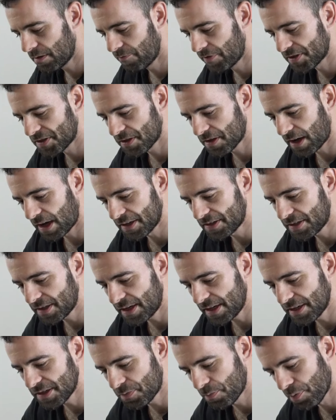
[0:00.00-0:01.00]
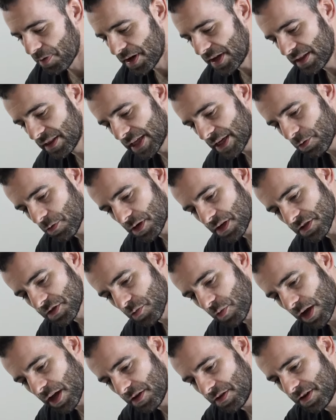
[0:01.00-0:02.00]
Viscosity is pretty liquid as
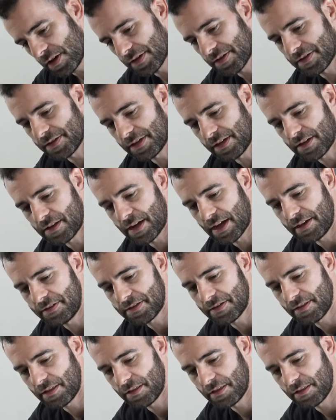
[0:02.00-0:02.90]
well. You could see a nice